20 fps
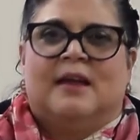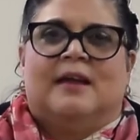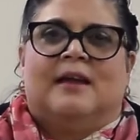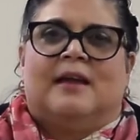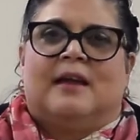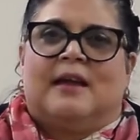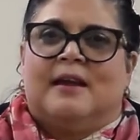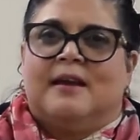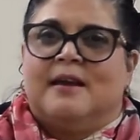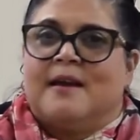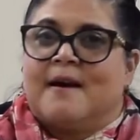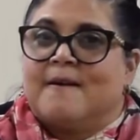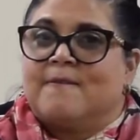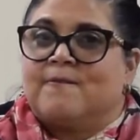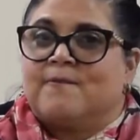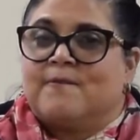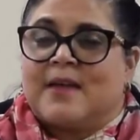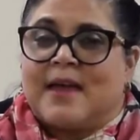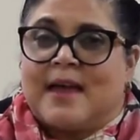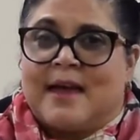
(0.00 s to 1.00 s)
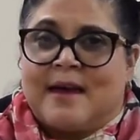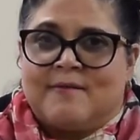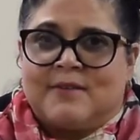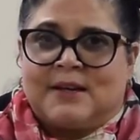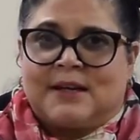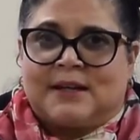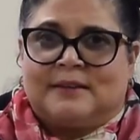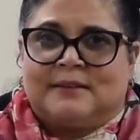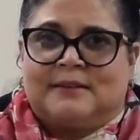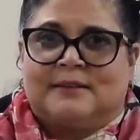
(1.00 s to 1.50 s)
enough
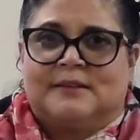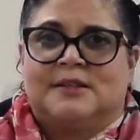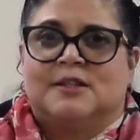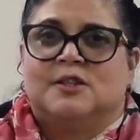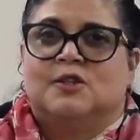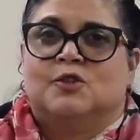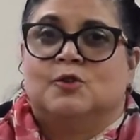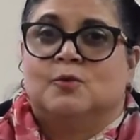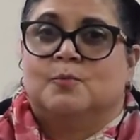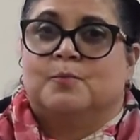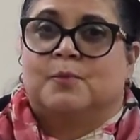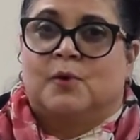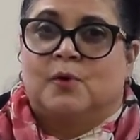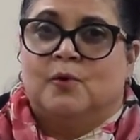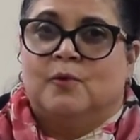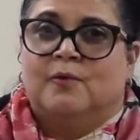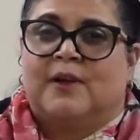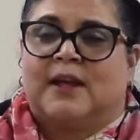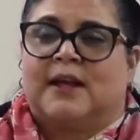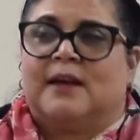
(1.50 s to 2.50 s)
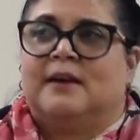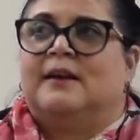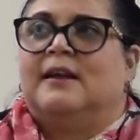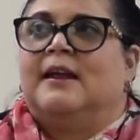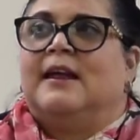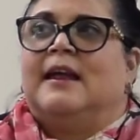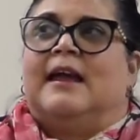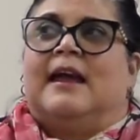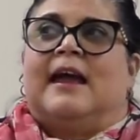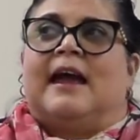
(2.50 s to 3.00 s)
evidence to prove it,
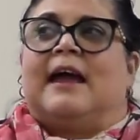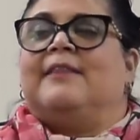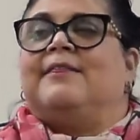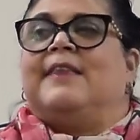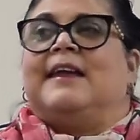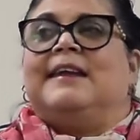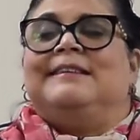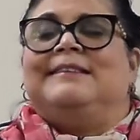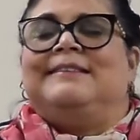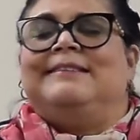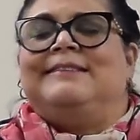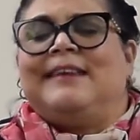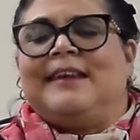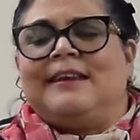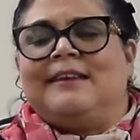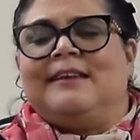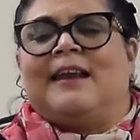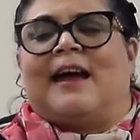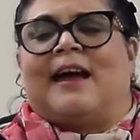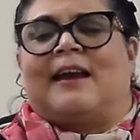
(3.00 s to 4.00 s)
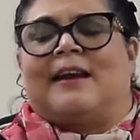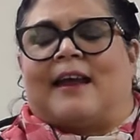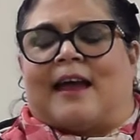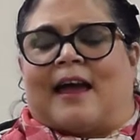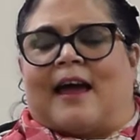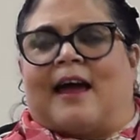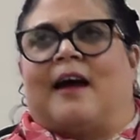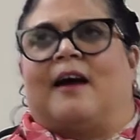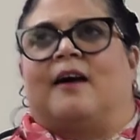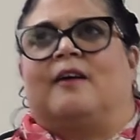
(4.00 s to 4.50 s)
and they did not
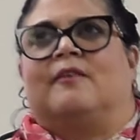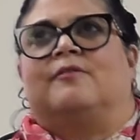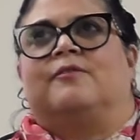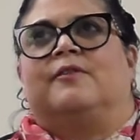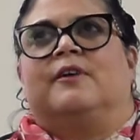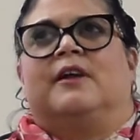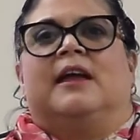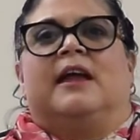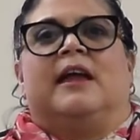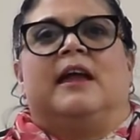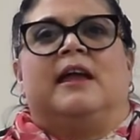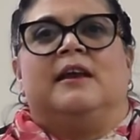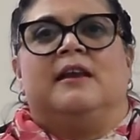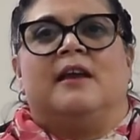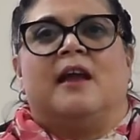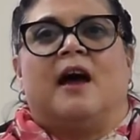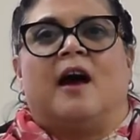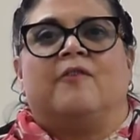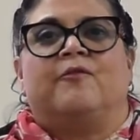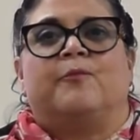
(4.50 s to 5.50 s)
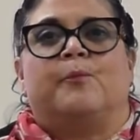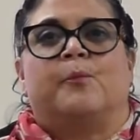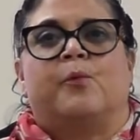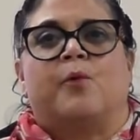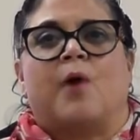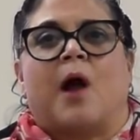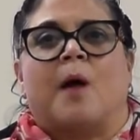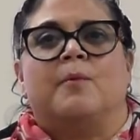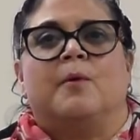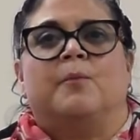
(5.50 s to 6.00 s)
have enough
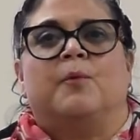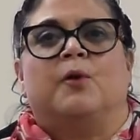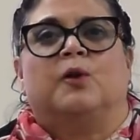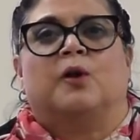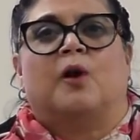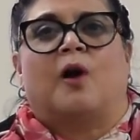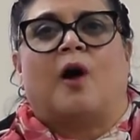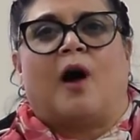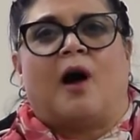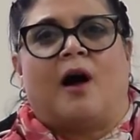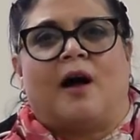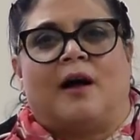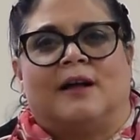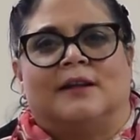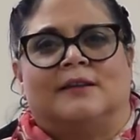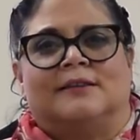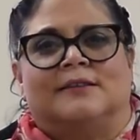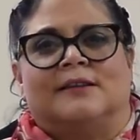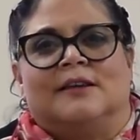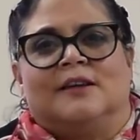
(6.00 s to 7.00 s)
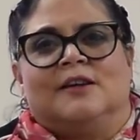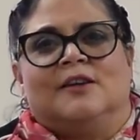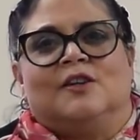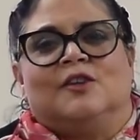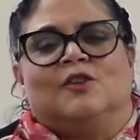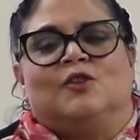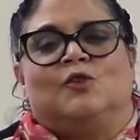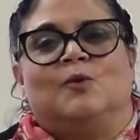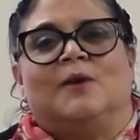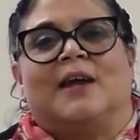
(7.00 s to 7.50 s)
probable cause
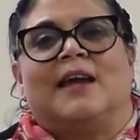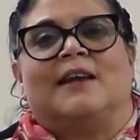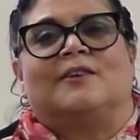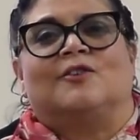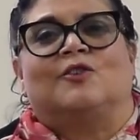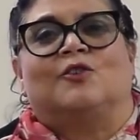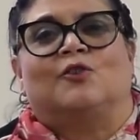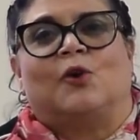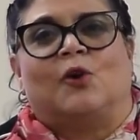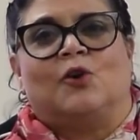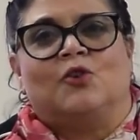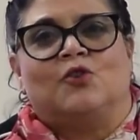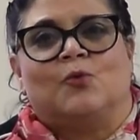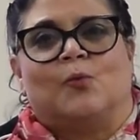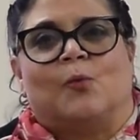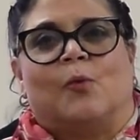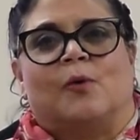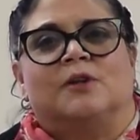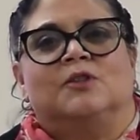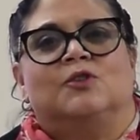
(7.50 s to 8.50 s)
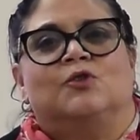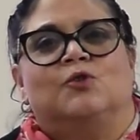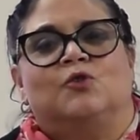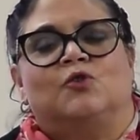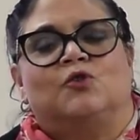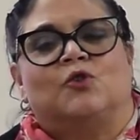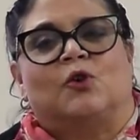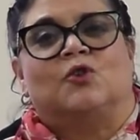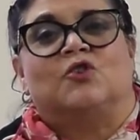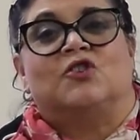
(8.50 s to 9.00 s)
to get a search warrant to
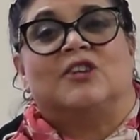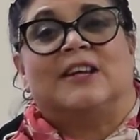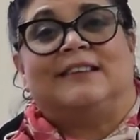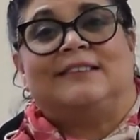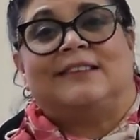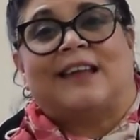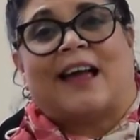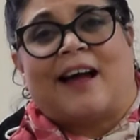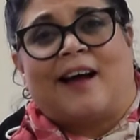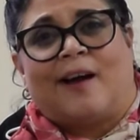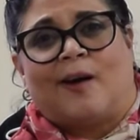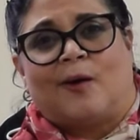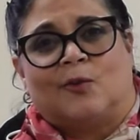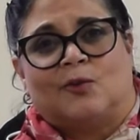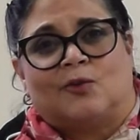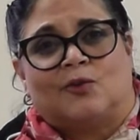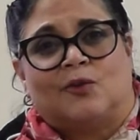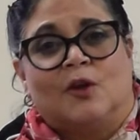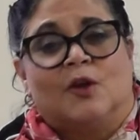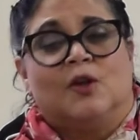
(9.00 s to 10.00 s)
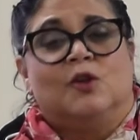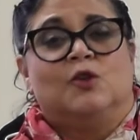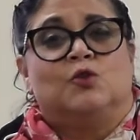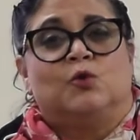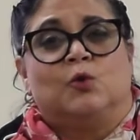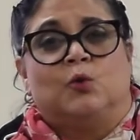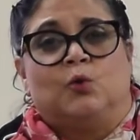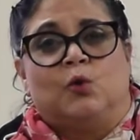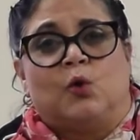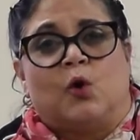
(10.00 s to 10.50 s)
search his house
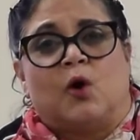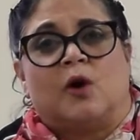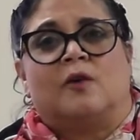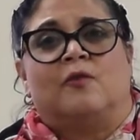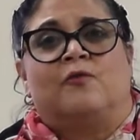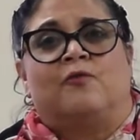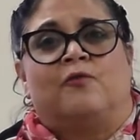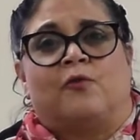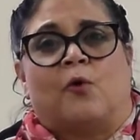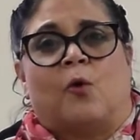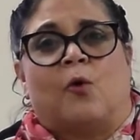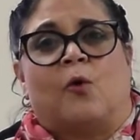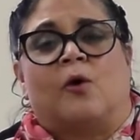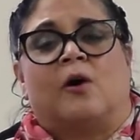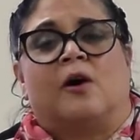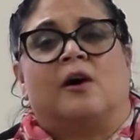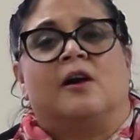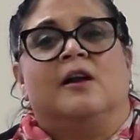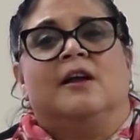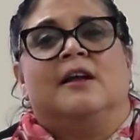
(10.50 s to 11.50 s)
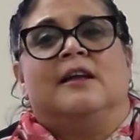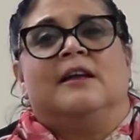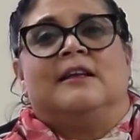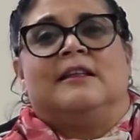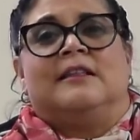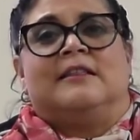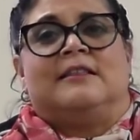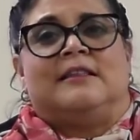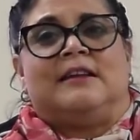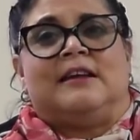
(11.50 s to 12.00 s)
to look for
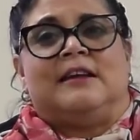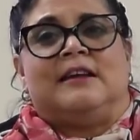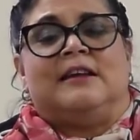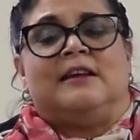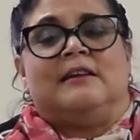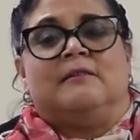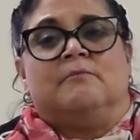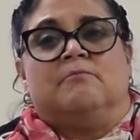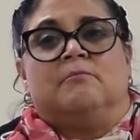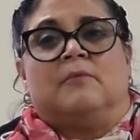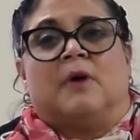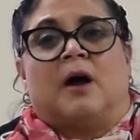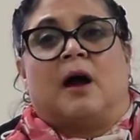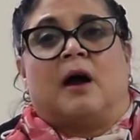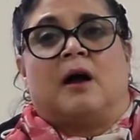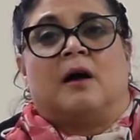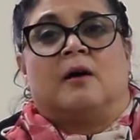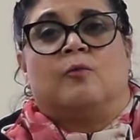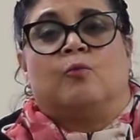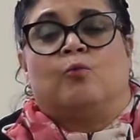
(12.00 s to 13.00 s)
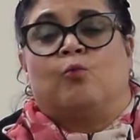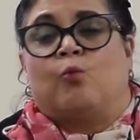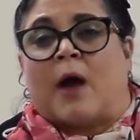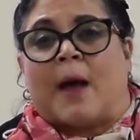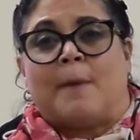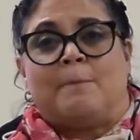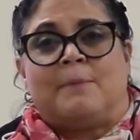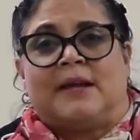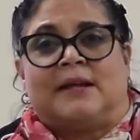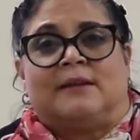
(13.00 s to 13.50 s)
the
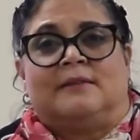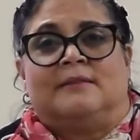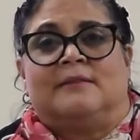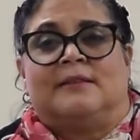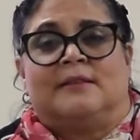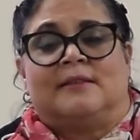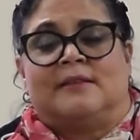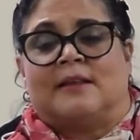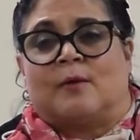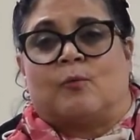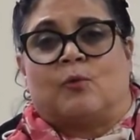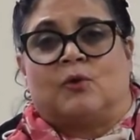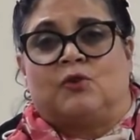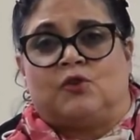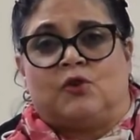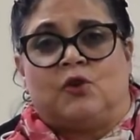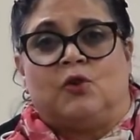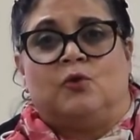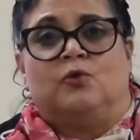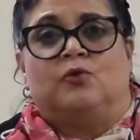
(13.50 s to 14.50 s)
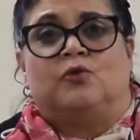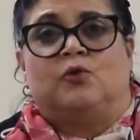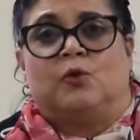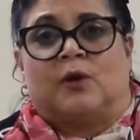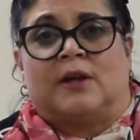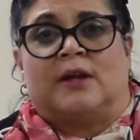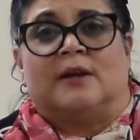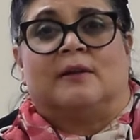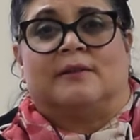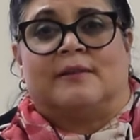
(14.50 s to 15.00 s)
weapon that was used to
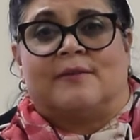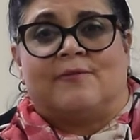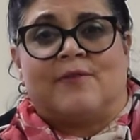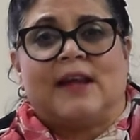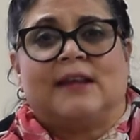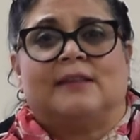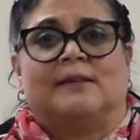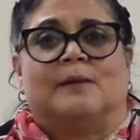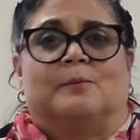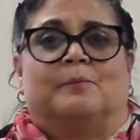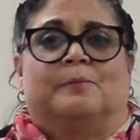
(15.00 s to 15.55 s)
kill the victim.